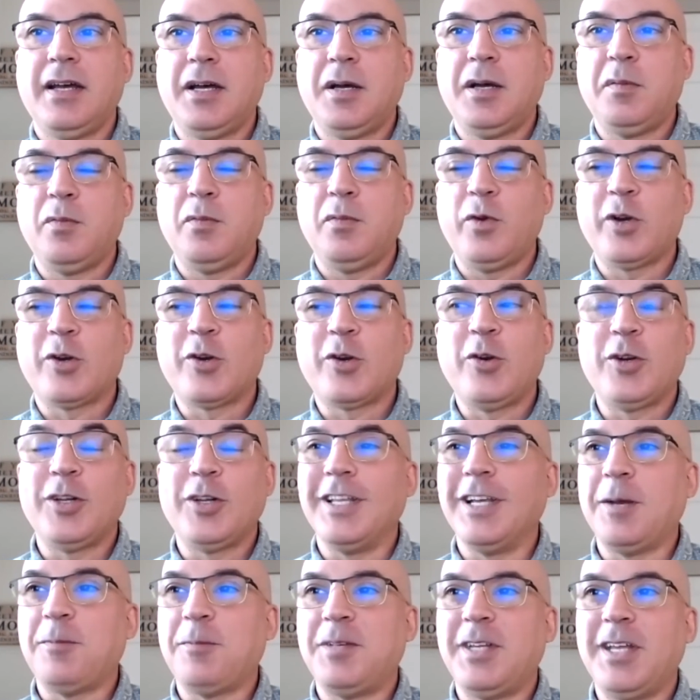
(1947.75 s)
We're
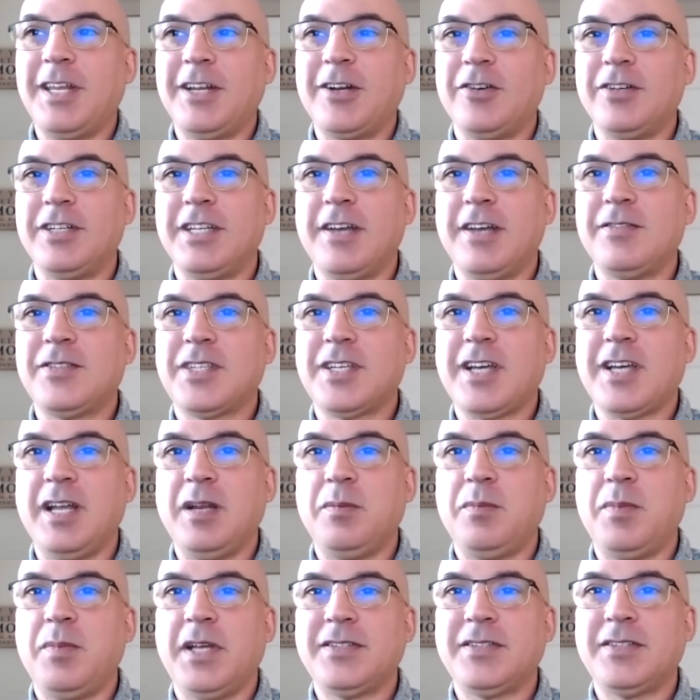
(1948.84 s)
currently updating our dev site
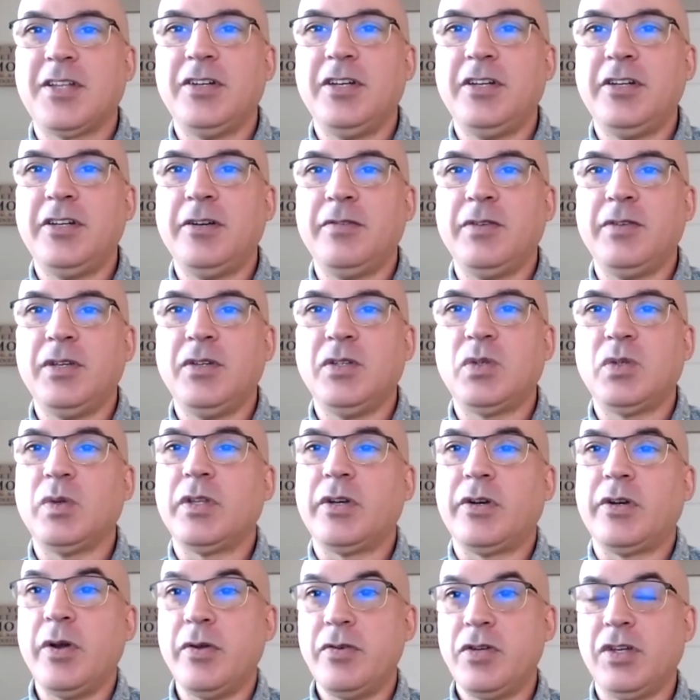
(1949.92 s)
based on interviews with
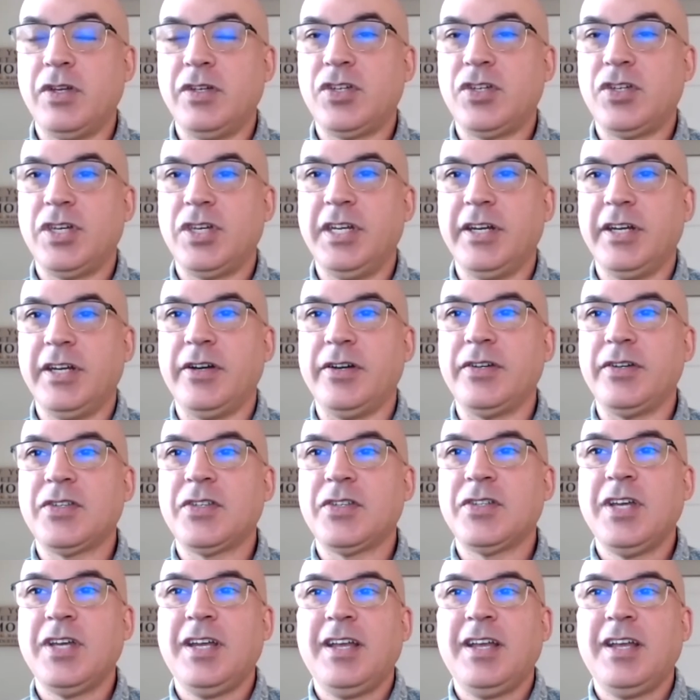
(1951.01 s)
our own engineers,